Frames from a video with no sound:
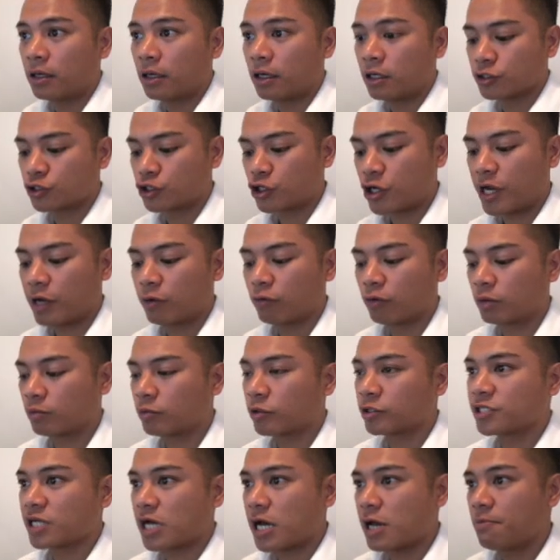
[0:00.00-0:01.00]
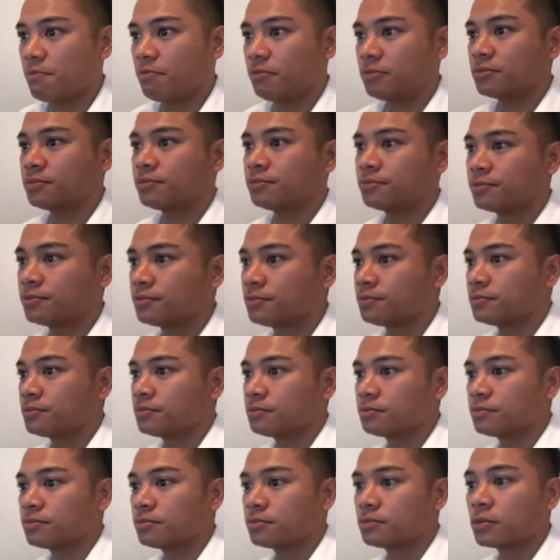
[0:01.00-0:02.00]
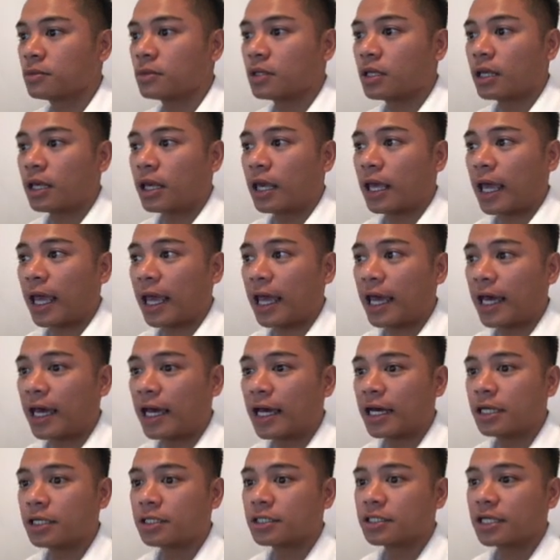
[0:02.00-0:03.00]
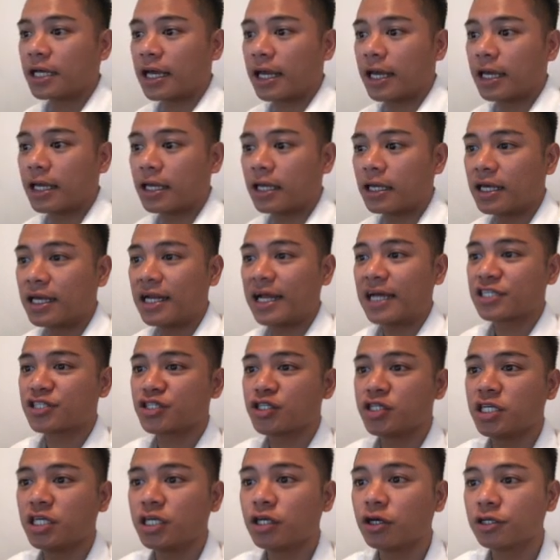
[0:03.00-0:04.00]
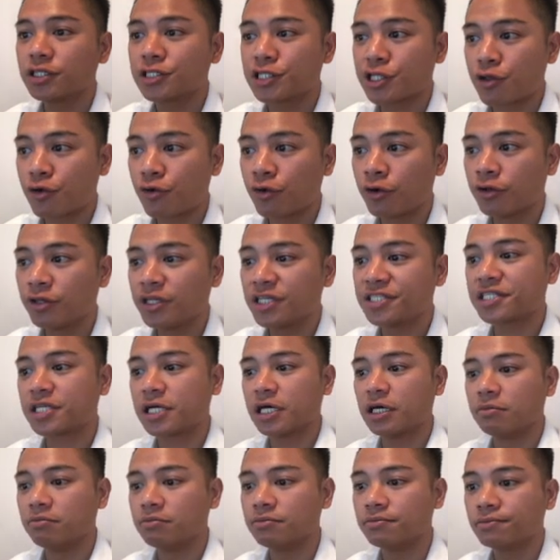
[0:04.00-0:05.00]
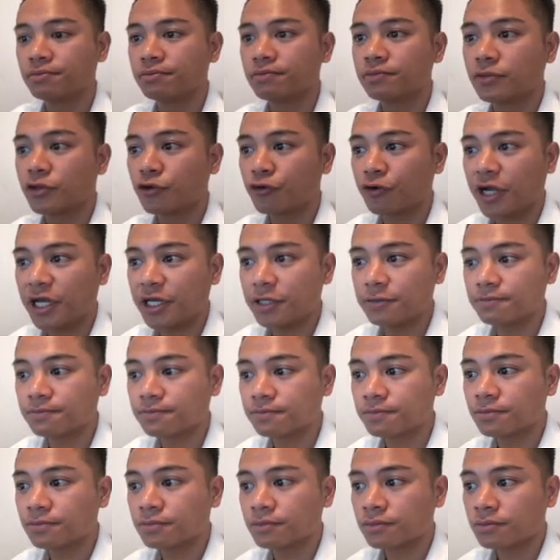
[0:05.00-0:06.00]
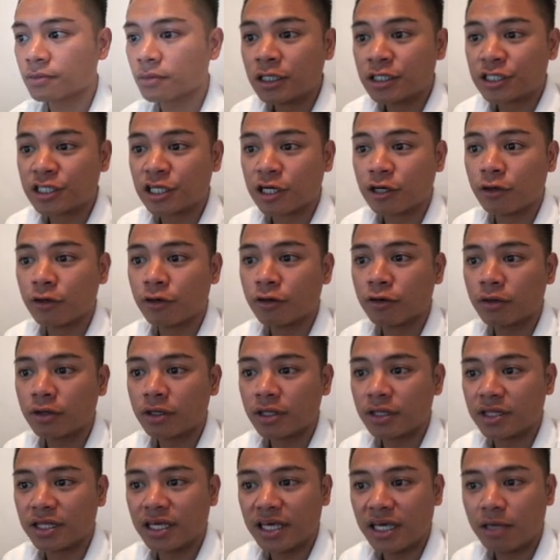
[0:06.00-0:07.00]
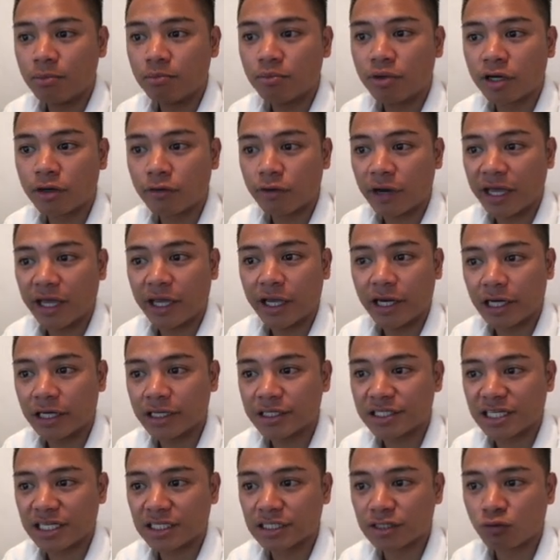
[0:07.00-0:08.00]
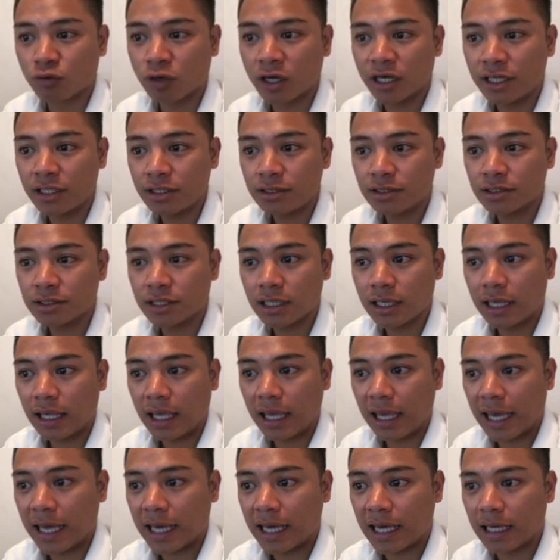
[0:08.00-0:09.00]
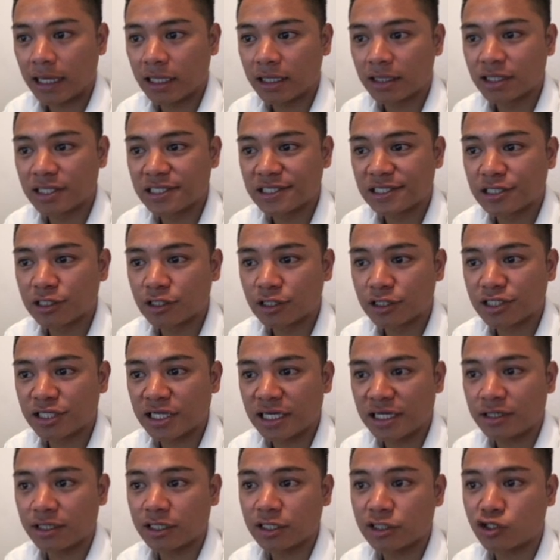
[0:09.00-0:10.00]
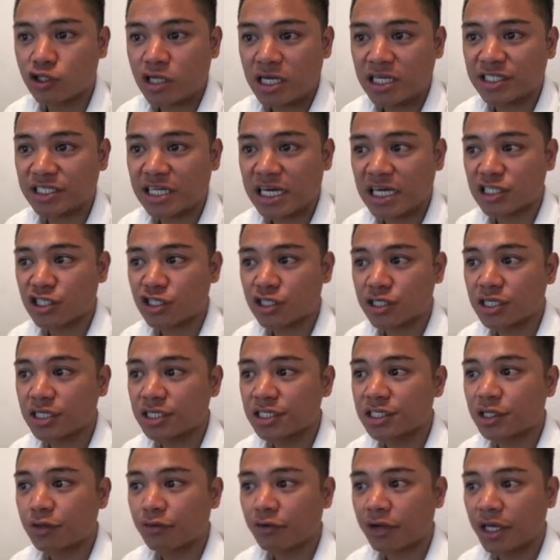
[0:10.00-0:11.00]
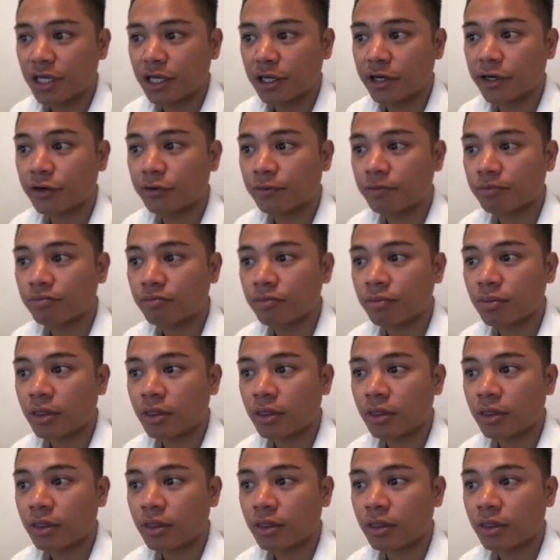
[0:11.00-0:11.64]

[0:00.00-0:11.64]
I'll try it one more time. And it actually goes through this time. Great. So the input right here says 1, and this looks like the transaction history here.